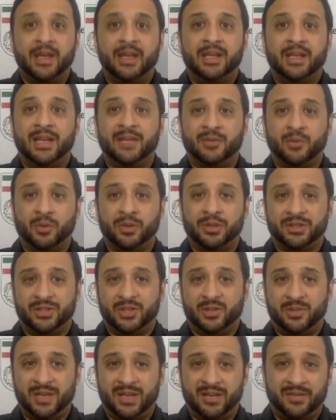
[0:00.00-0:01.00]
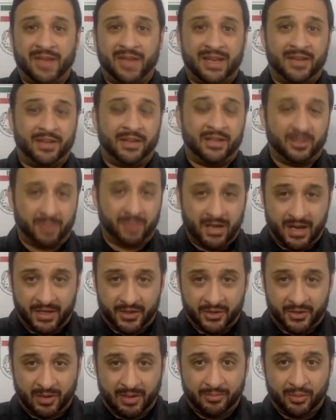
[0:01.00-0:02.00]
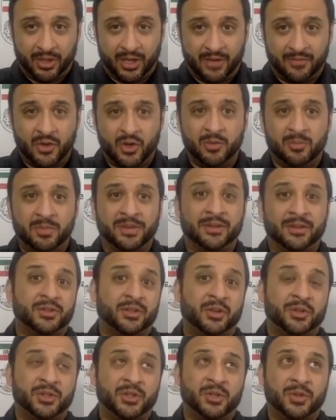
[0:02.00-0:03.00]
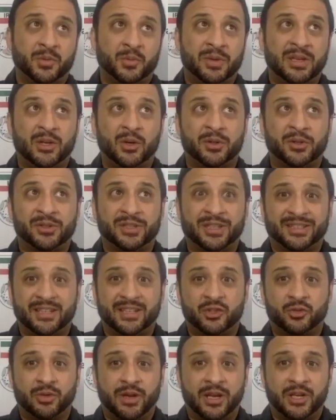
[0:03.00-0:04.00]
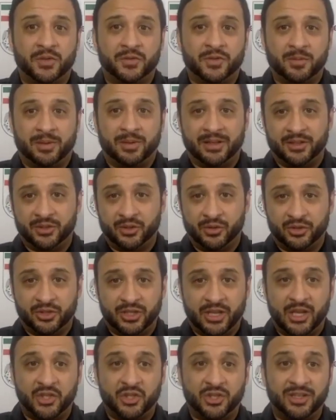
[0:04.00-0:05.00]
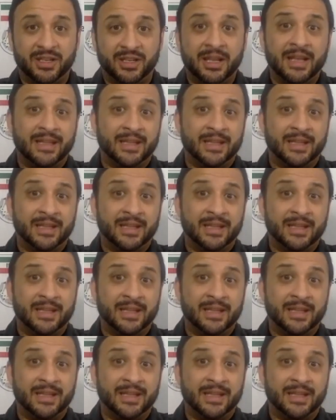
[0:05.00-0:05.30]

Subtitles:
Never was too big a fan of that, to be honest, from my point of view. But there's also, we know there's a Central Asian Football Association.